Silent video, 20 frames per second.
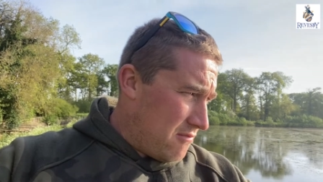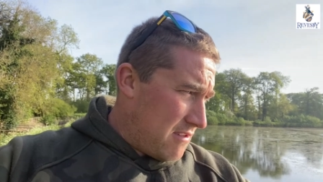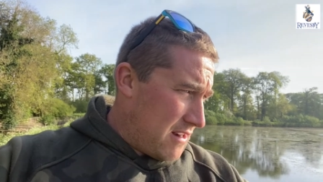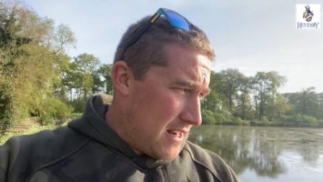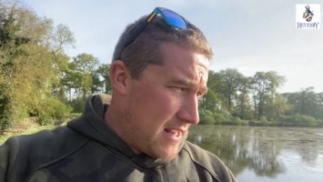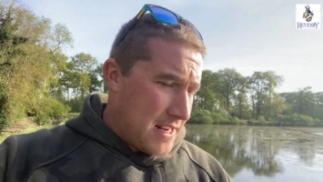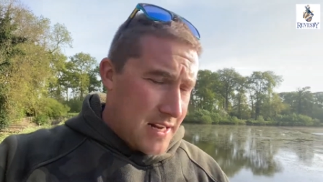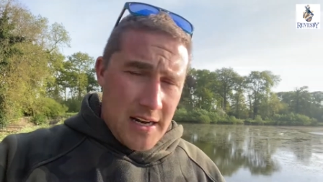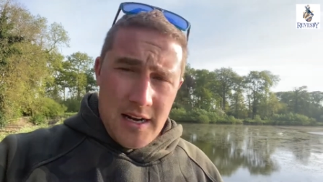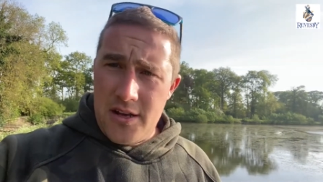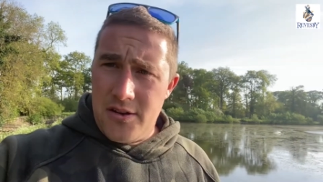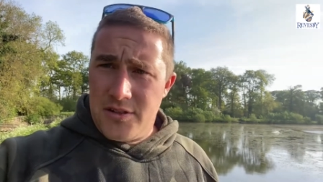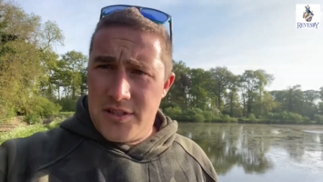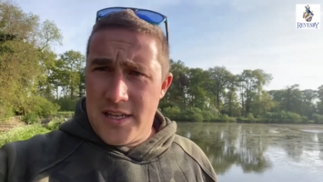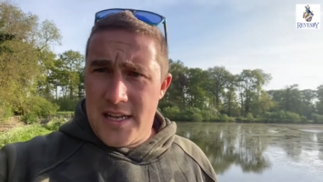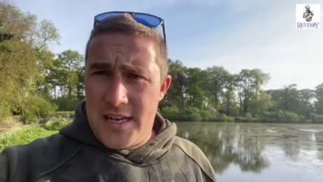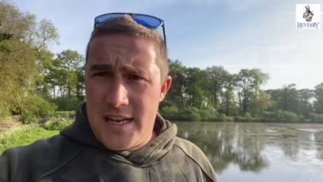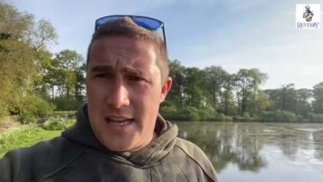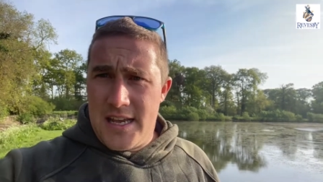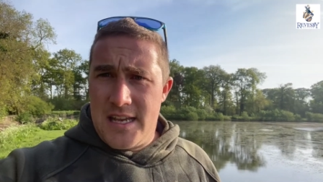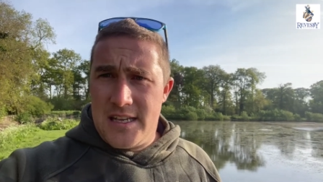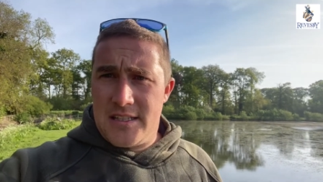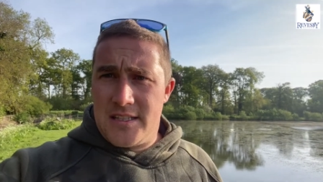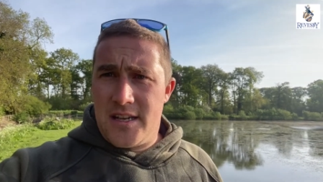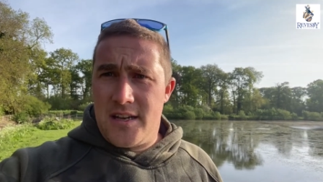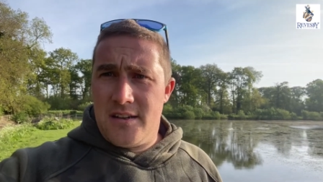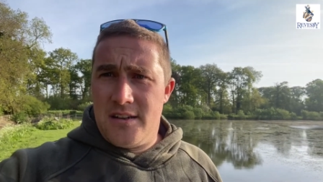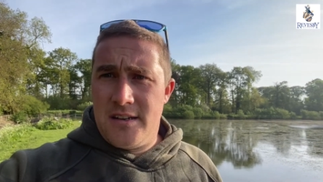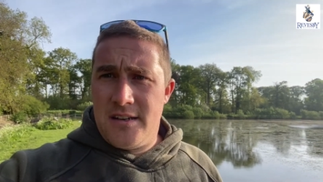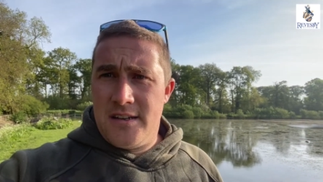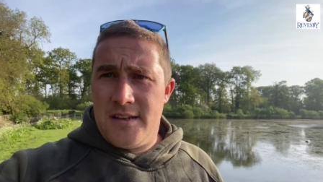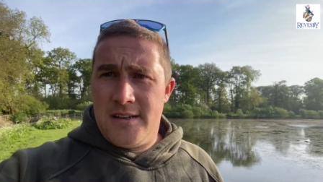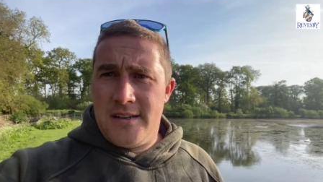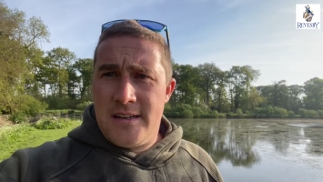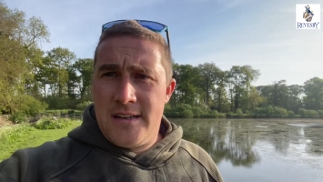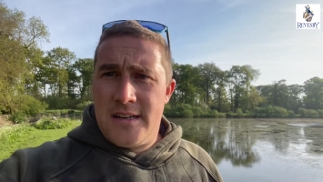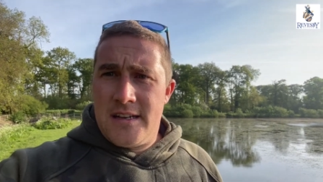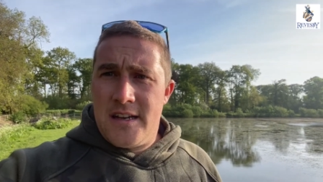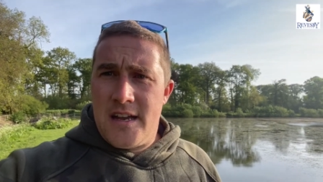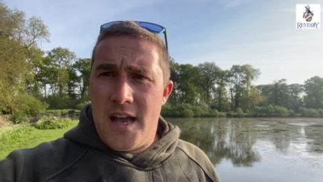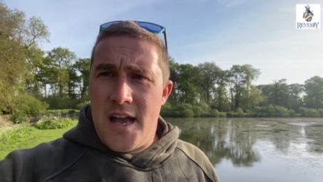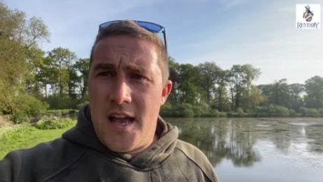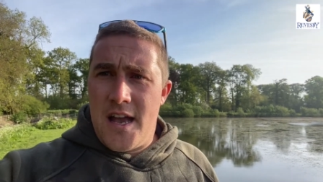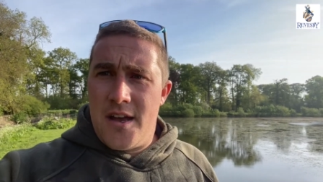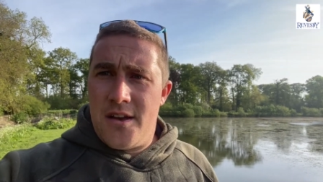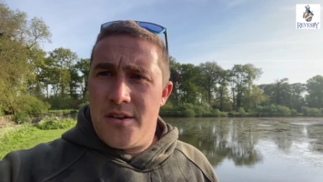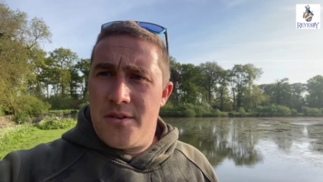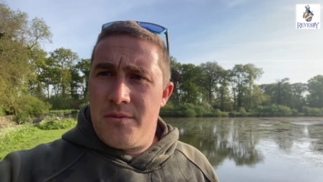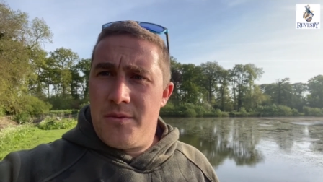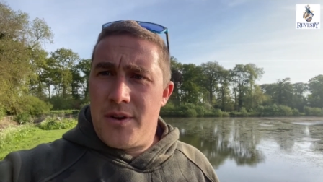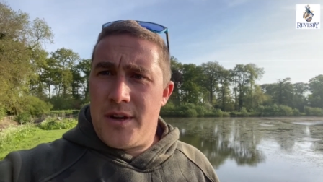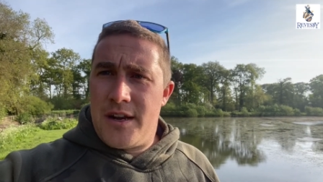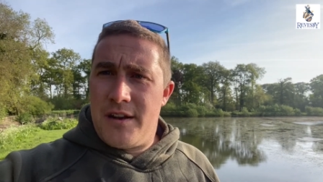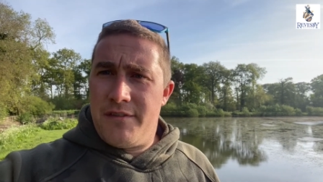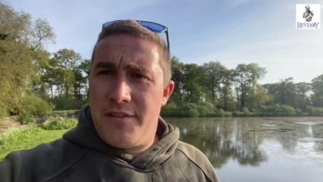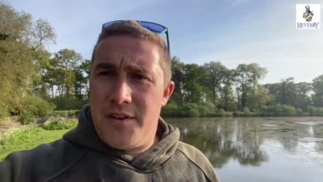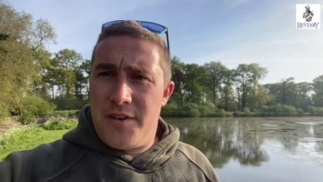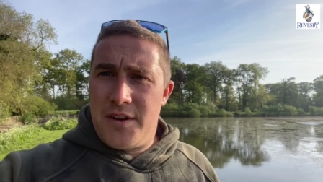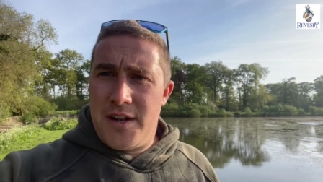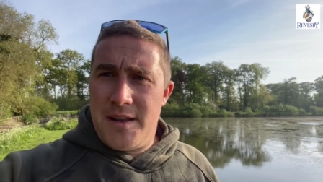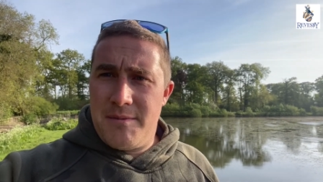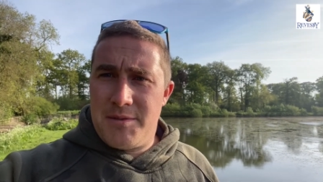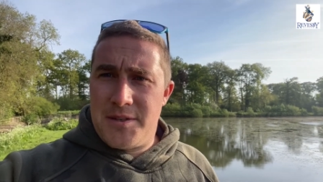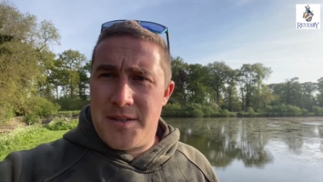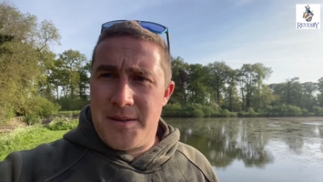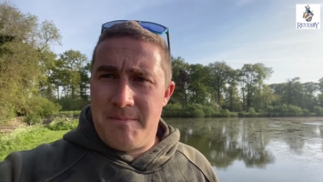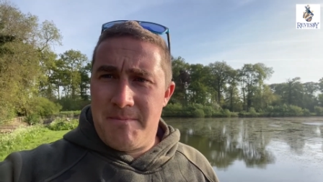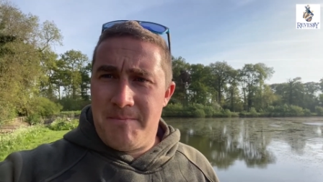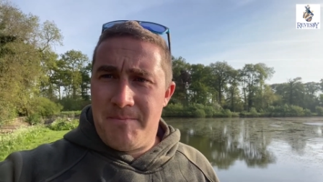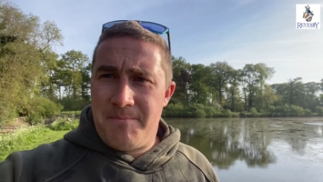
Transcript: close in here, so we'll get a few clips of them.